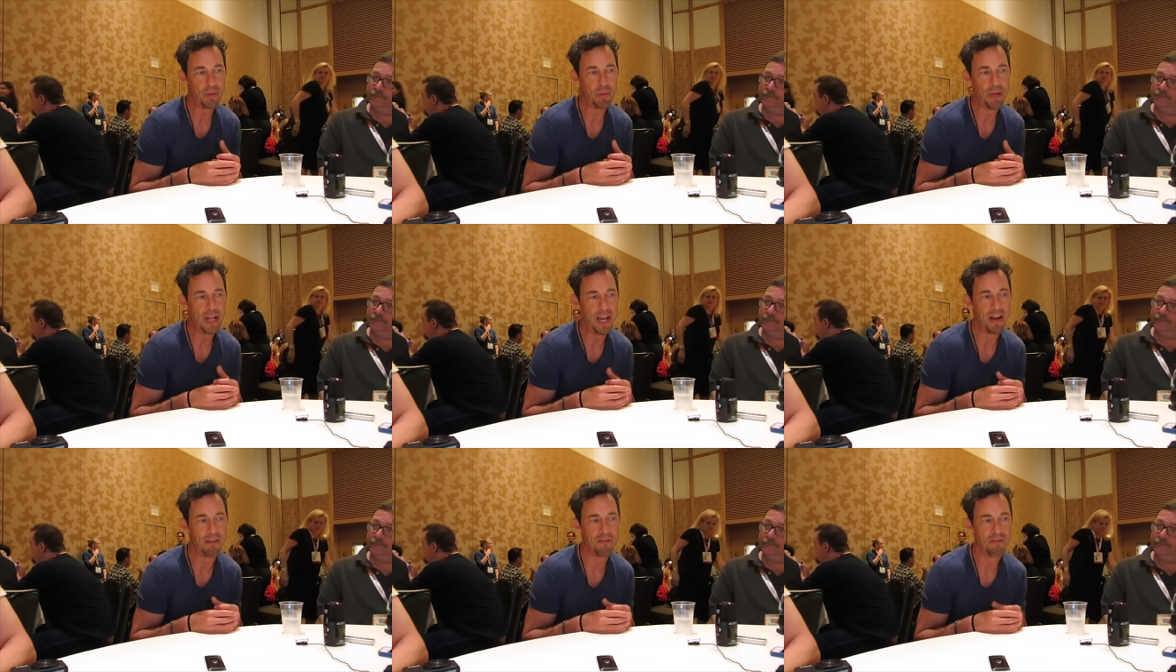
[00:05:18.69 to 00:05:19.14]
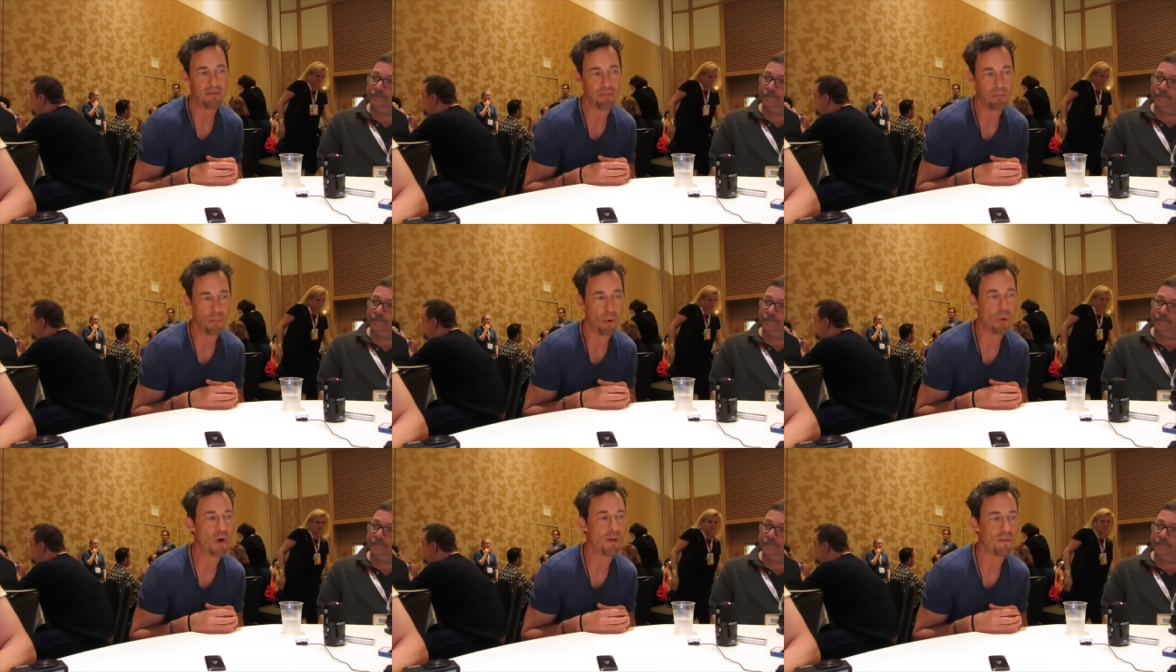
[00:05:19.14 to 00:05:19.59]
think we have
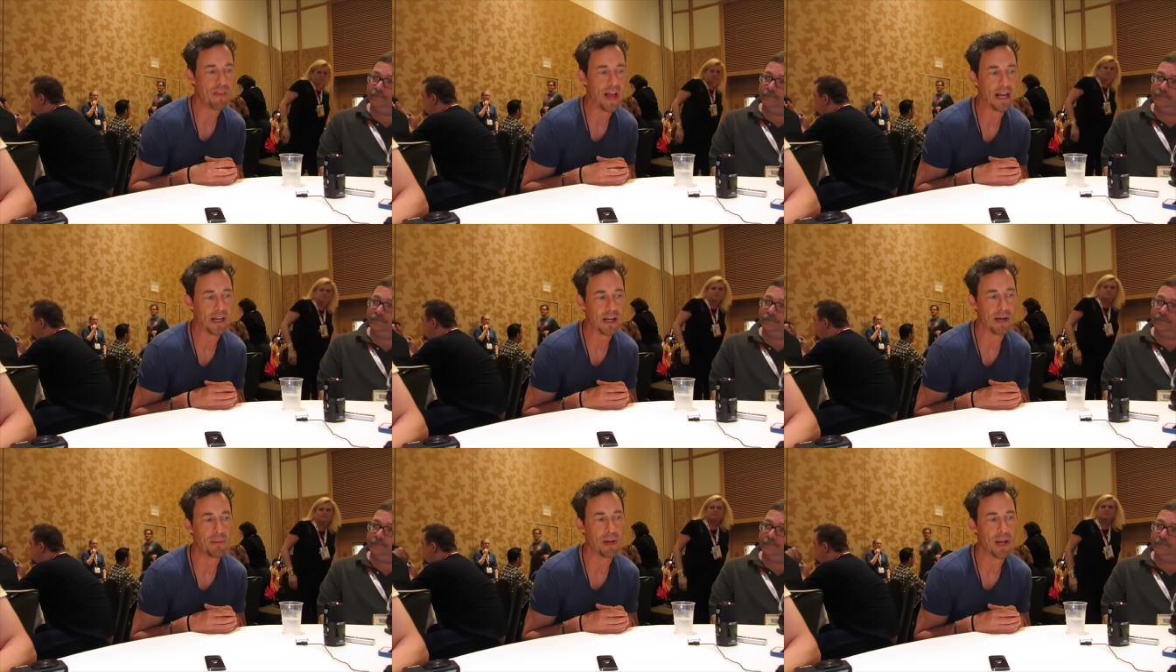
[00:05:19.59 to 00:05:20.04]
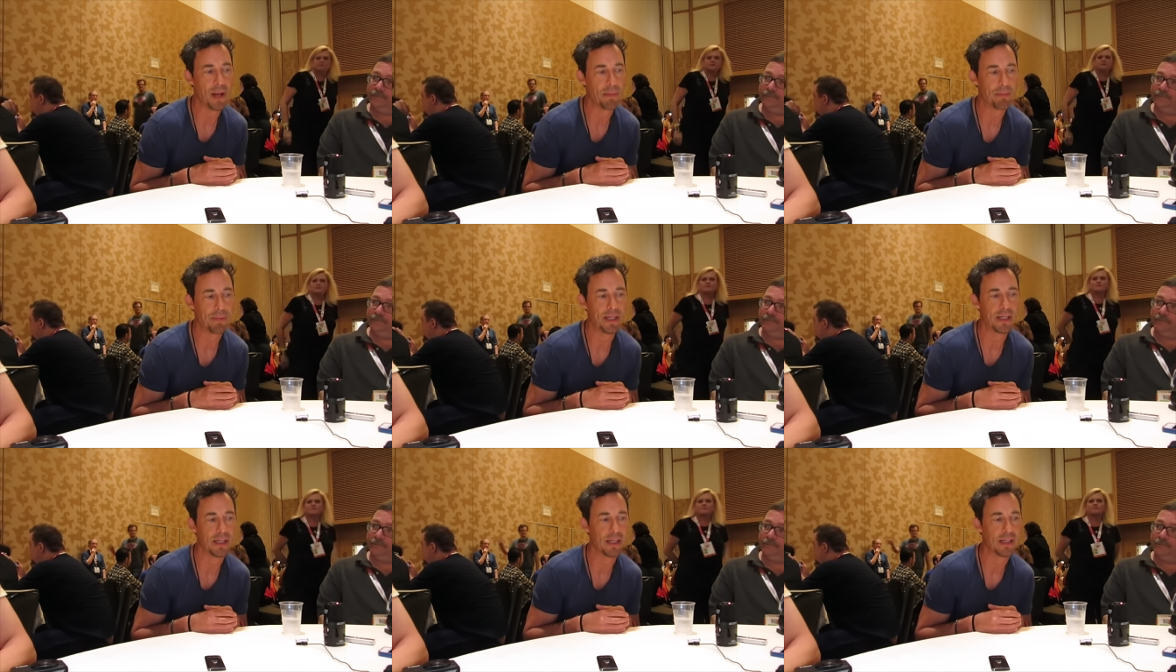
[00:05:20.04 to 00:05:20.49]
more of that coming
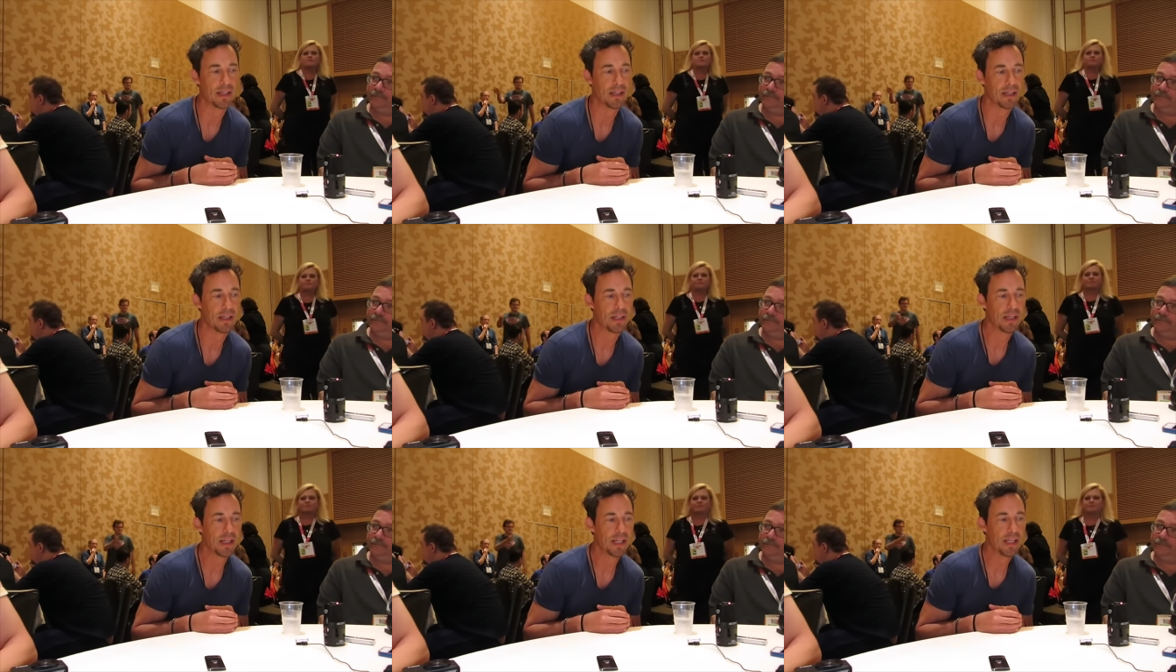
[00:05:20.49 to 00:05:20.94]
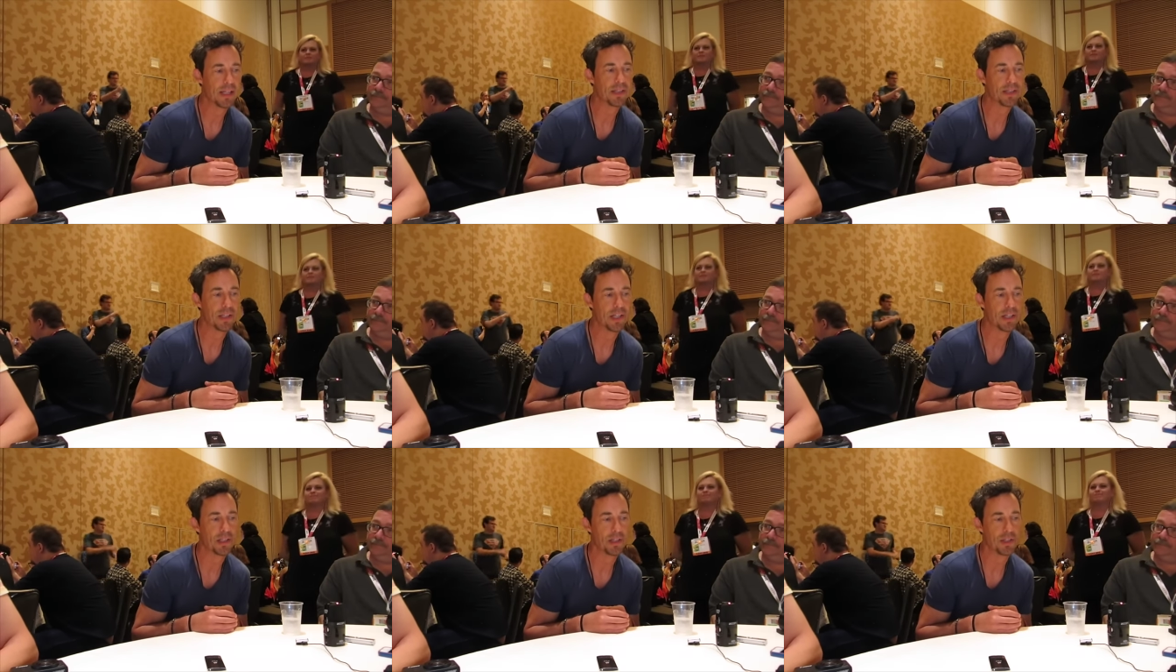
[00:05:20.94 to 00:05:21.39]
up in
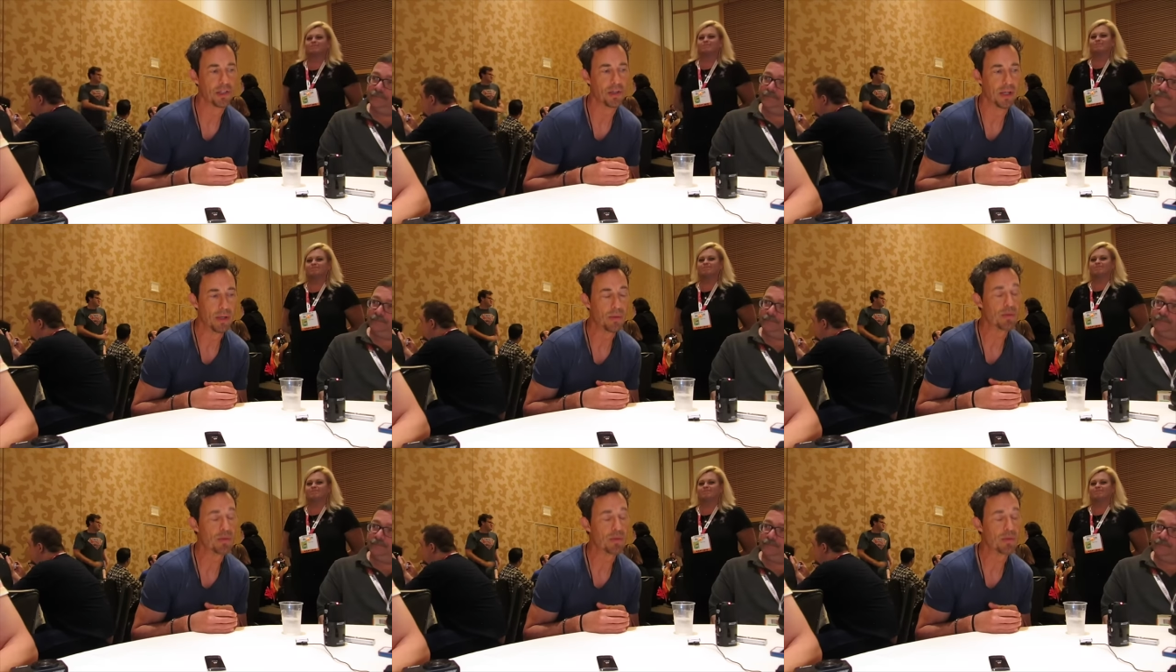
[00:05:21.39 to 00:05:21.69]
season 2.